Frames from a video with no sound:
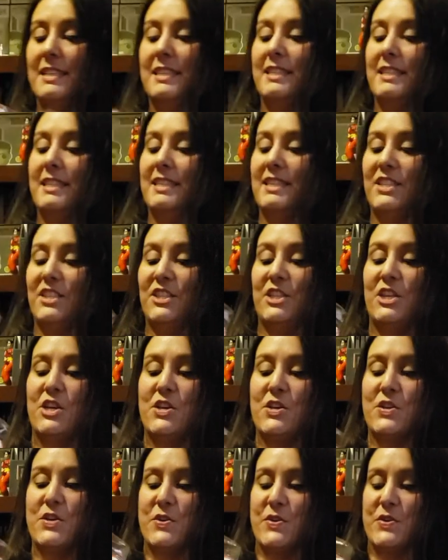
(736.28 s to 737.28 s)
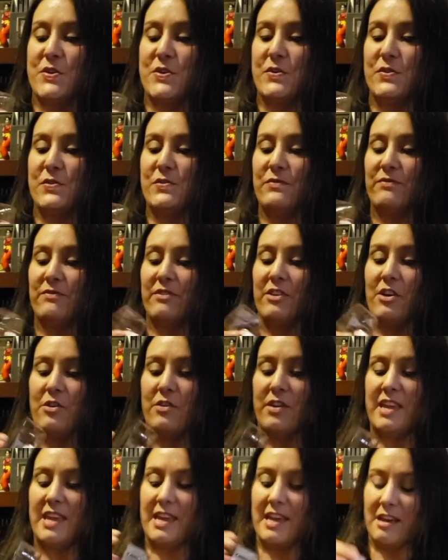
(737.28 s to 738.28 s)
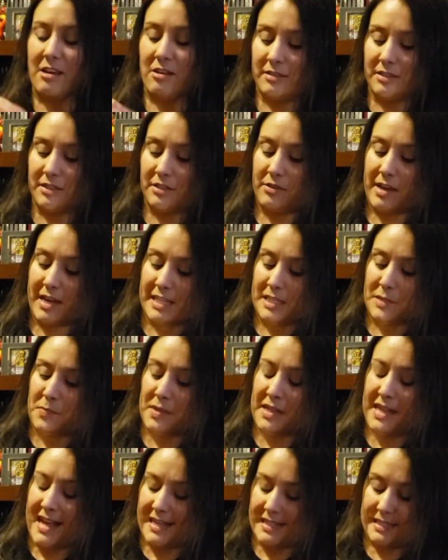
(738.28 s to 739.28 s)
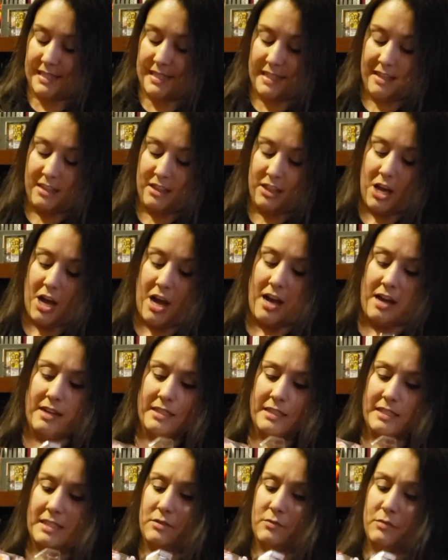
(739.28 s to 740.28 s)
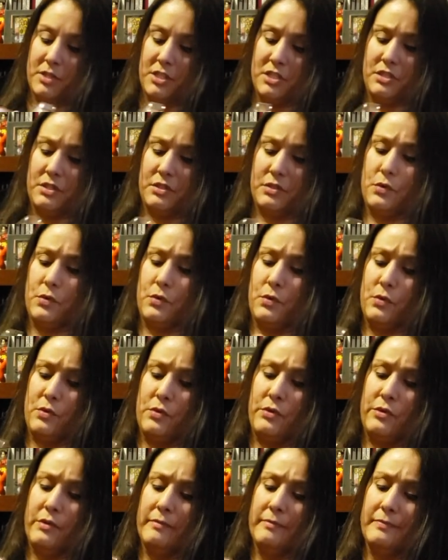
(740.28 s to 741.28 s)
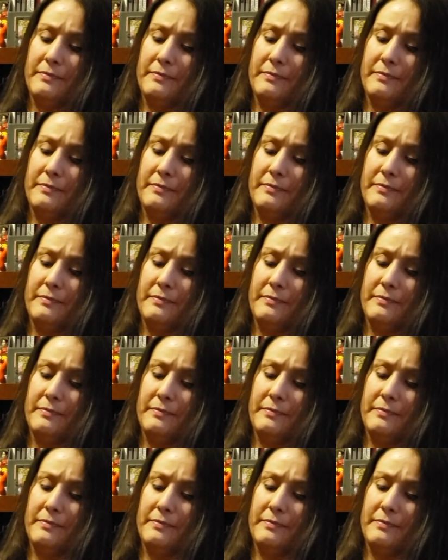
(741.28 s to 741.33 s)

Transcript: So, oh, he also has plastic locks, which is cool.